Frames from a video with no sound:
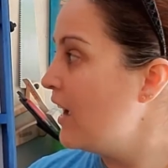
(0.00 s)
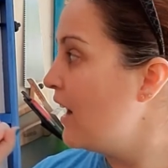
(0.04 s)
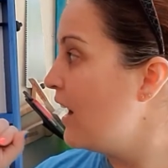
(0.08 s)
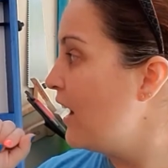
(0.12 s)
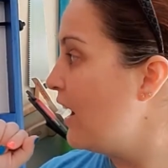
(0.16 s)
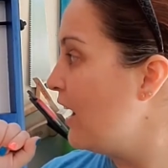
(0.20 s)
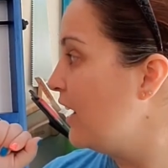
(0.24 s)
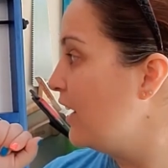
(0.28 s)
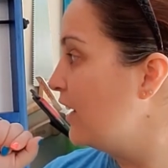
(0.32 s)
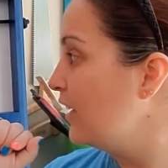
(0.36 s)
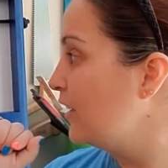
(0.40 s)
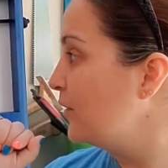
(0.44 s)

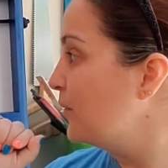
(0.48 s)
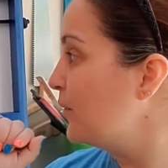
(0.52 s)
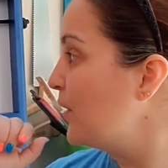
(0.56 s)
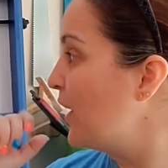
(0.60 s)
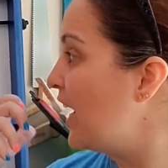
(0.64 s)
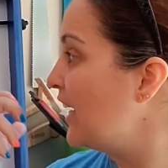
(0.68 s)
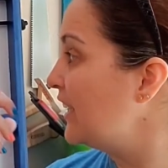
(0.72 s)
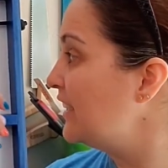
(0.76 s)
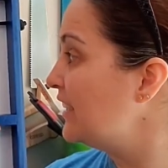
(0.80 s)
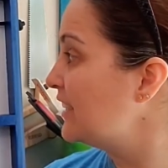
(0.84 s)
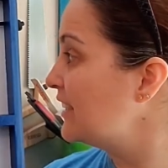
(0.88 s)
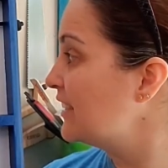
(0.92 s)

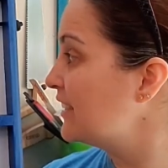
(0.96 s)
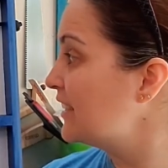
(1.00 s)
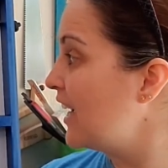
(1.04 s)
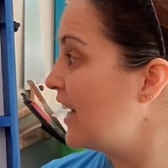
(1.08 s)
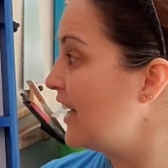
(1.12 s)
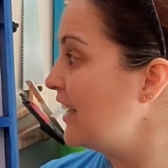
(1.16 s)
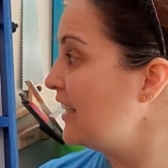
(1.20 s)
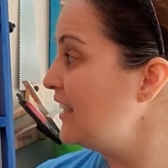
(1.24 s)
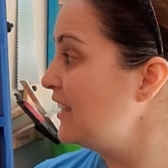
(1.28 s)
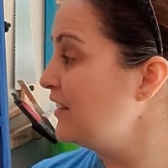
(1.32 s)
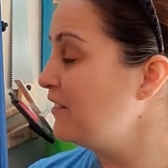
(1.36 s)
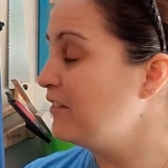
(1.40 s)
I
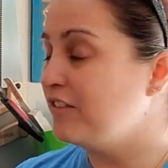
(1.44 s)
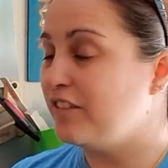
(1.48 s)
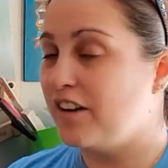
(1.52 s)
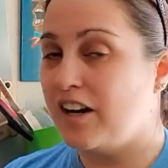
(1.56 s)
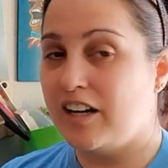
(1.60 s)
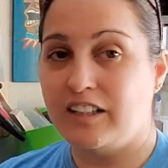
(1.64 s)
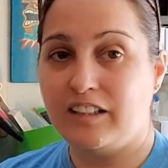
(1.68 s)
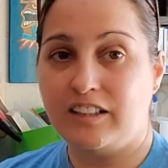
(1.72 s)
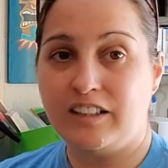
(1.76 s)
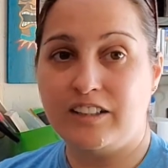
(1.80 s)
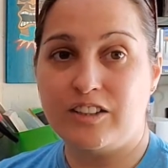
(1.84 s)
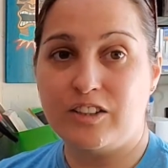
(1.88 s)
decided
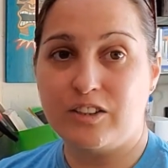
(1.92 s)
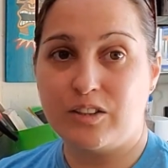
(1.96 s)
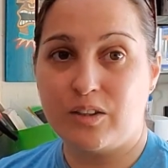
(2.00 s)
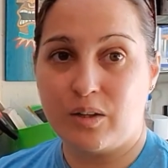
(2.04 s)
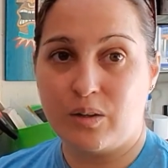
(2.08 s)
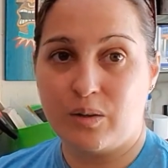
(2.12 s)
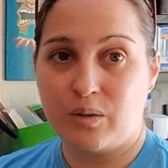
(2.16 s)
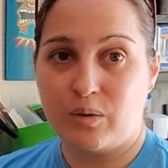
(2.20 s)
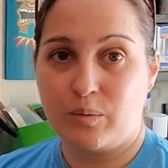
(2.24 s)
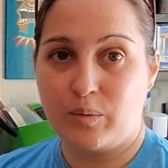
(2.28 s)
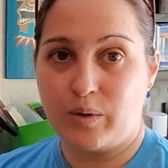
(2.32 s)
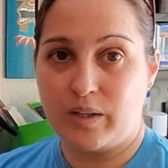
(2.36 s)
finally to
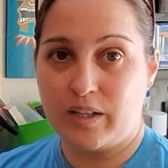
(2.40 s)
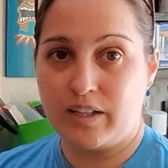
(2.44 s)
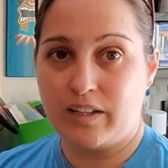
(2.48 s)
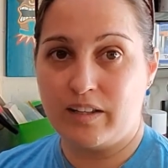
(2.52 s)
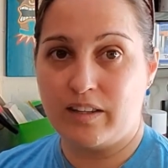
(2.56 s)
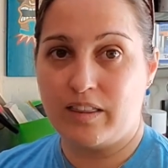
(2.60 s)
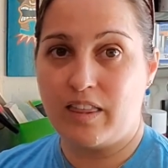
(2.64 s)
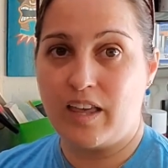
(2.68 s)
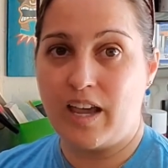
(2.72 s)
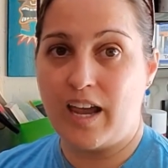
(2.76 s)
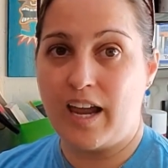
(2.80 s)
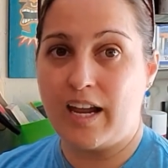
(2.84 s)
go
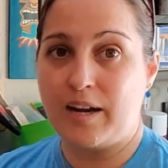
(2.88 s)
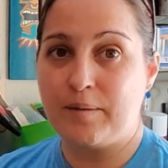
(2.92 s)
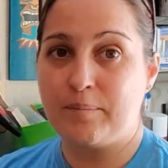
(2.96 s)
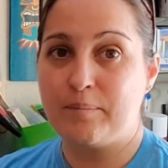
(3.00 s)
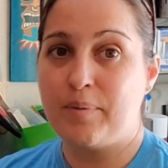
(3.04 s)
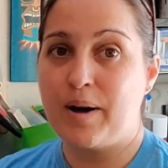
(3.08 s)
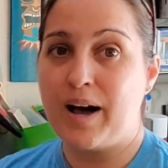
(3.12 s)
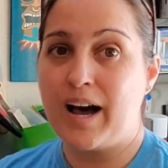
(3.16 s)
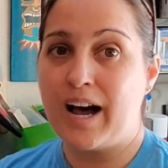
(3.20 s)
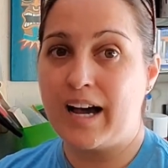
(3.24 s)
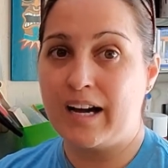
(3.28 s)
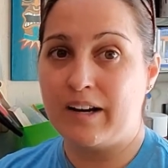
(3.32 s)
with a
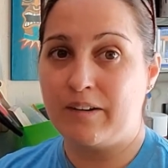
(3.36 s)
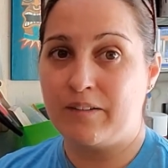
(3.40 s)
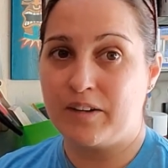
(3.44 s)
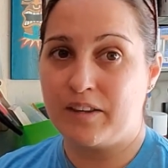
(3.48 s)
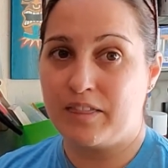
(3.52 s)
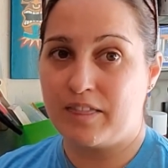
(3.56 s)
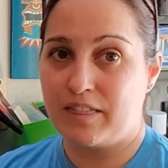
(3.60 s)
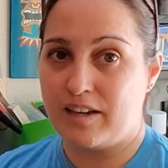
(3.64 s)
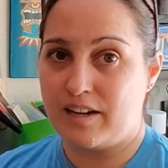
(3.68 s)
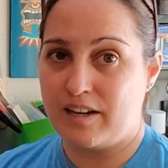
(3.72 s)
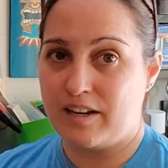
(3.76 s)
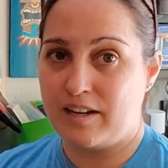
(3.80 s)
pirate
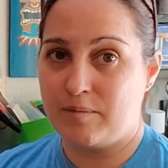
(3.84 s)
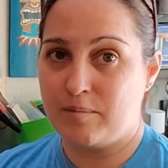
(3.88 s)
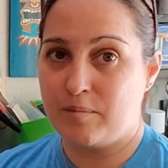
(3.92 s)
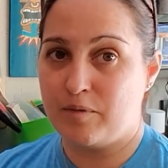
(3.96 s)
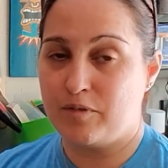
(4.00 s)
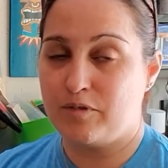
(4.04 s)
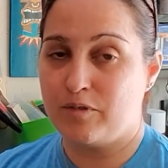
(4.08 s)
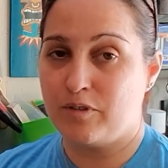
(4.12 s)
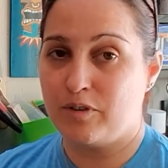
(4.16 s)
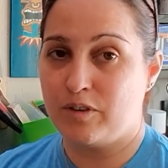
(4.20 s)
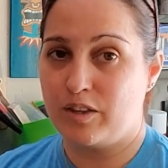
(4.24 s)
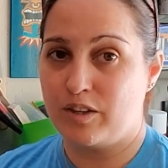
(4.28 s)
theme
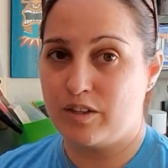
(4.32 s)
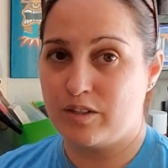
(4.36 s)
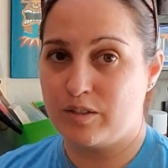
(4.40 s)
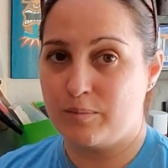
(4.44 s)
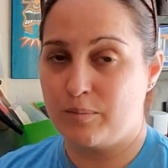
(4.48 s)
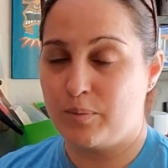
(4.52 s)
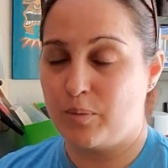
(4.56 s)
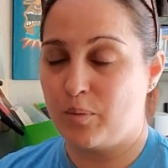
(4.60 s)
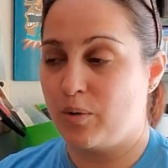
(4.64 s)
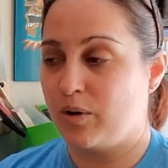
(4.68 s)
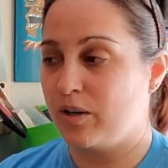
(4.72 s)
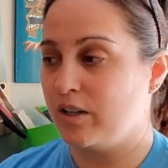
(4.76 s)
for this
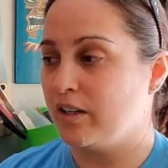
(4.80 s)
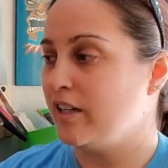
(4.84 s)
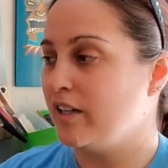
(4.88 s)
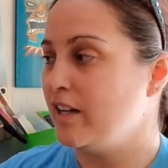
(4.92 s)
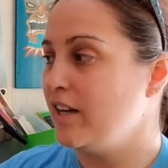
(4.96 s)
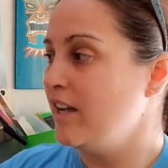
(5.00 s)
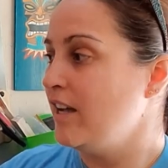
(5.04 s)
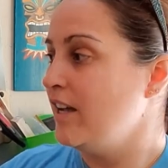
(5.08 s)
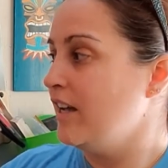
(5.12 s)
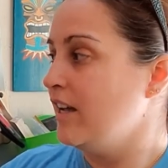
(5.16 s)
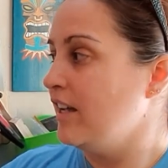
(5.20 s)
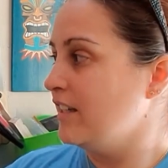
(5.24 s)
board,
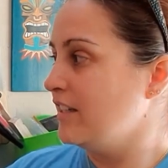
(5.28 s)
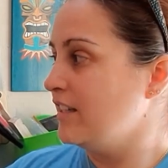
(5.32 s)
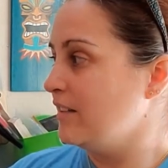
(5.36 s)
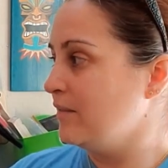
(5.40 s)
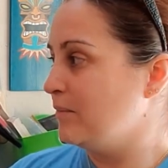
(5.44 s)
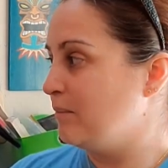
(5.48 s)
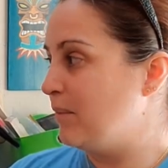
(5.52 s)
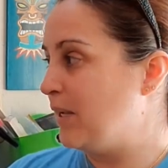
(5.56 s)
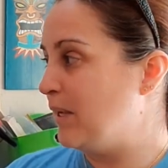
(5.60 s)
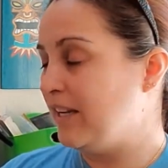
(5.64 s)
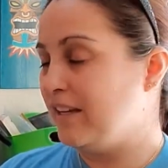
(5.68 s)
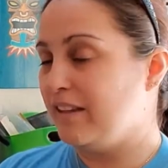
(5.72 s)

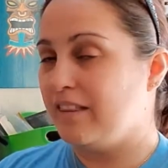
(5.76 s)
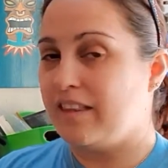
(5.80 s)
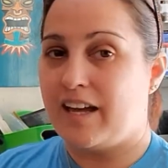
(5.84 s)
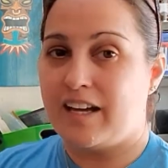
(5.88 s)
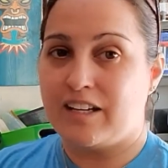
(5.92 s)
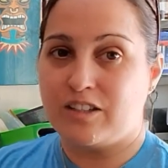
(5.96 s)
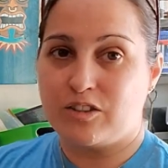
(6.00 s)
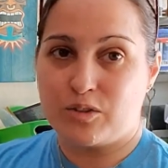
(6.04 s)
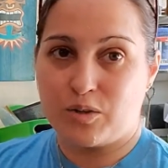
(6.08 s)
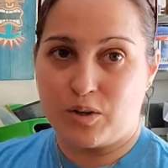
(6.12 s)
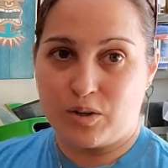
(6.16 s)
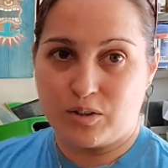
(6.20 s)
being
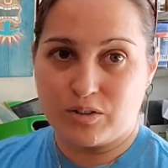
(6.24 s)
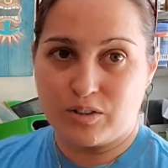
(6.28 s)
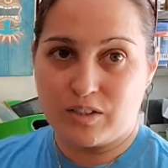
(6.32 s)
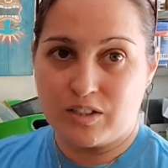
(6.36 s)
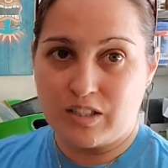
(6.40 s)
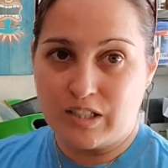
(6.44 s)
that Charleston